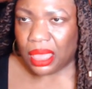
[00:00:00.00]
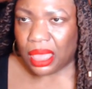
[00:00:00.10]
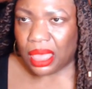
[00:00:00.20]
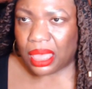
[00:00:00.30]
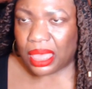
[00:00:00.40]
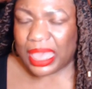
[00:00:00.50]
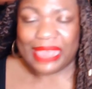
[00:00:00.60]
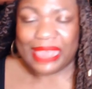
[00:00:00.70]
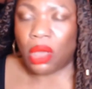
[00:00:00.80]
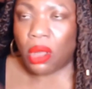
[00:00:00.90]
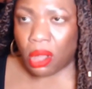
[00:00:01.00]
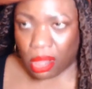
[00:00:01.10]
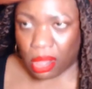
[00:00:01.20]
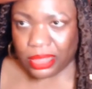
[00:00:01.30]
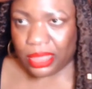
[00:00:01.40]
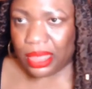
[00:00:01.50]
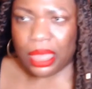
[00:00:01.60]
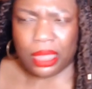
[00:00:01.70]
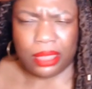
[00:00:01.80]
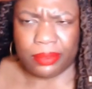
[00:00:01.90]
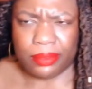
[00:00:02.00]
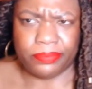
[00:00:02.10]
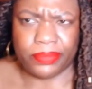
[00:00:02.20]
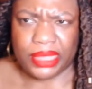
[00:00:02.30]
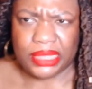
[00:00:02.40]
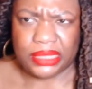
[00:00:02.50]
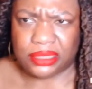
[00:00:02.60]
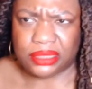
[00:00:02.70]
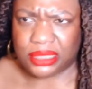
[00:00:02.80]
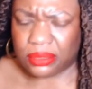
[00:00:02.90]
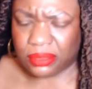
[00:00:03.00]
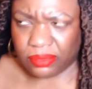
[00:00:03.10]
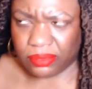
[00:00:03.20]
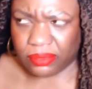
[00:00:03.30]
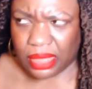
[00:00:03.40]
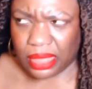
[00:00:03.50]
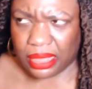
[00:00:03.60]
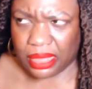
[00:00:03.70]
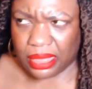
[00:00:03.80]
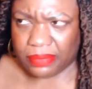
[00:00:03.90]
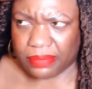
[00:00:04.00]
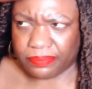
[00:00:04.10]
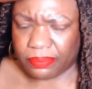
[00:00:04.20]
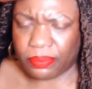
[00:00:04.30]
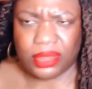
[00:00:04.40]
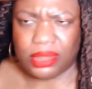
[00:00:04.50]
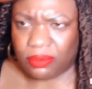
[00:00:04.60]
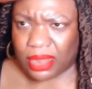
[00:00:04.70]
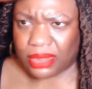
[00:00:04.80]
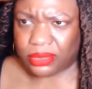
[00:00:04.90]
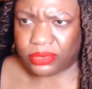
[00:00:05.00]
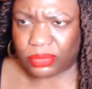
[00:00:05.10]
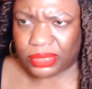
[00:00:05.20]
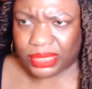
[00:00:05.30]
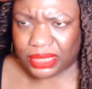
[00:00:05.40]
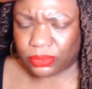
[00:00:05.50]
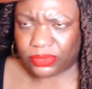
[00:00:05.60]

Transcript: uh, at all um, until uh, Brittney Griner's release was